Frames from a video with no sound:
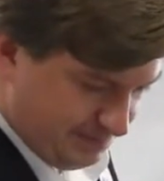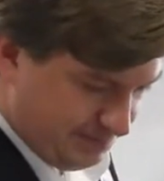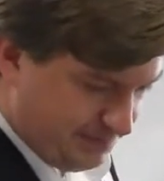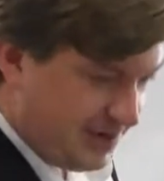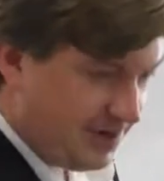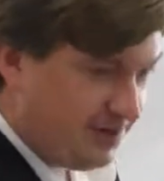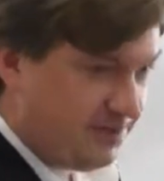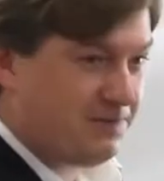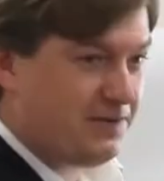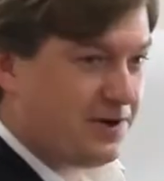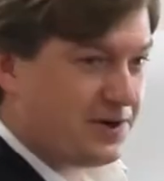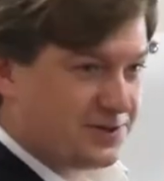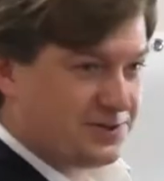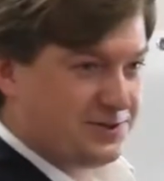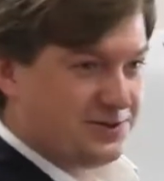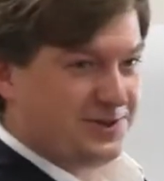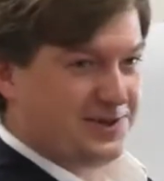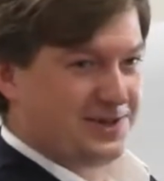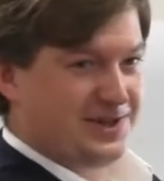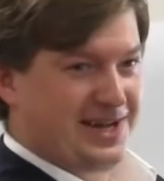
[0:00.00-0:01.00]
my
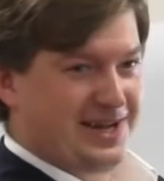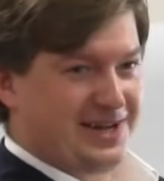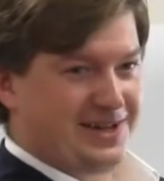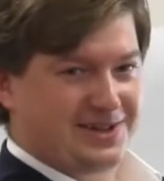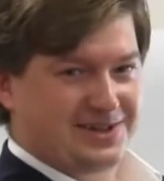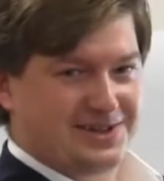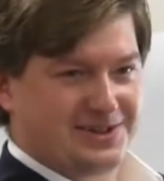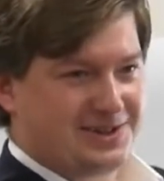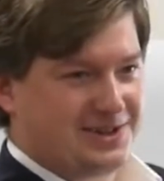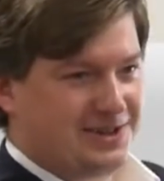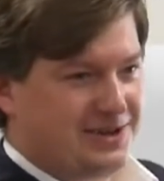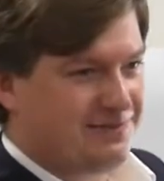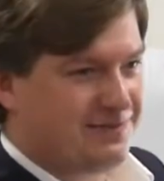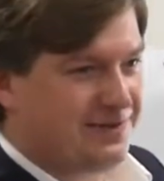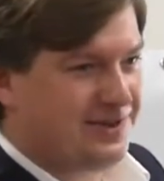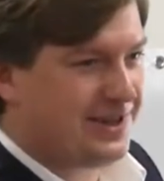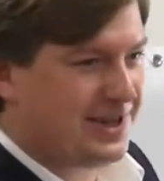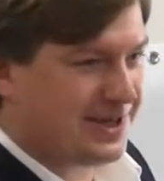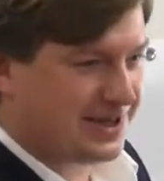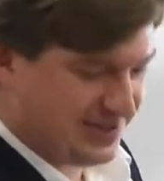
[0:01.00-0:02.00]
functional analysis of
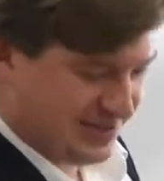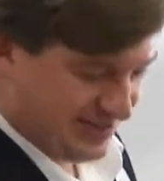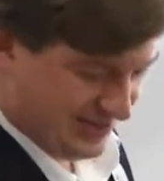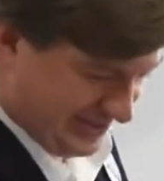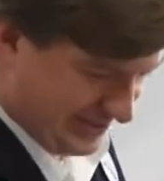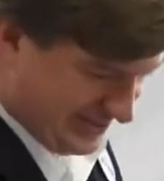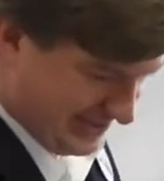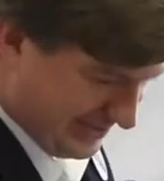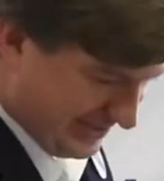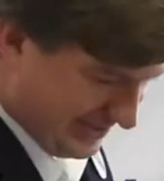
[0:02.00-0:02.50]
elections.